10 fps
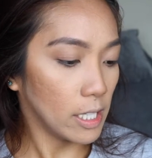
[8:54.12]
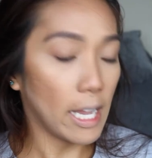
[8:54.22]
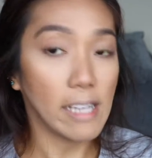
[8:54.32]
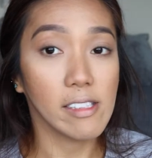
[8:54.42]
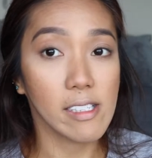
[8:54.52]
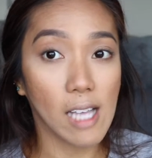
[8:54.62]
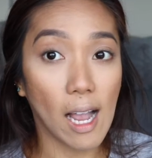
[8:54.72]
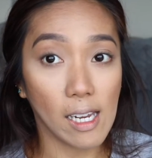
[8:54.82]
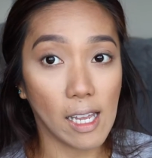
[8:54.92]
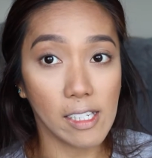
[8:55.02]
And this
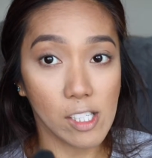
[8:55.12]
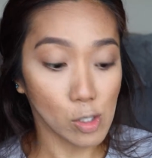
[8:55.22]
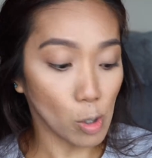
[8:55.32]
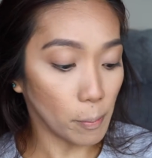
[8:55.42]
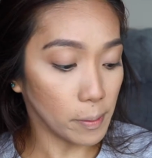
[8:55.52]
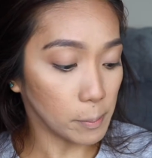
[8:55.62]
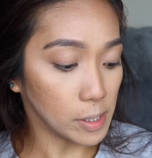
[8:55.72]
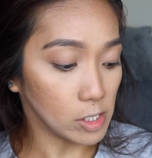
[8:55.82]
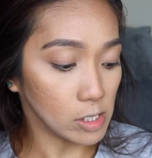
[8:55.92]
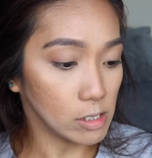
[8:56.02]
highlight is so
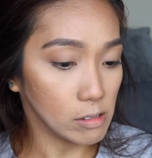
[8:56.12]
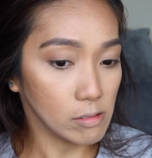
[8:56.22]
pigmented.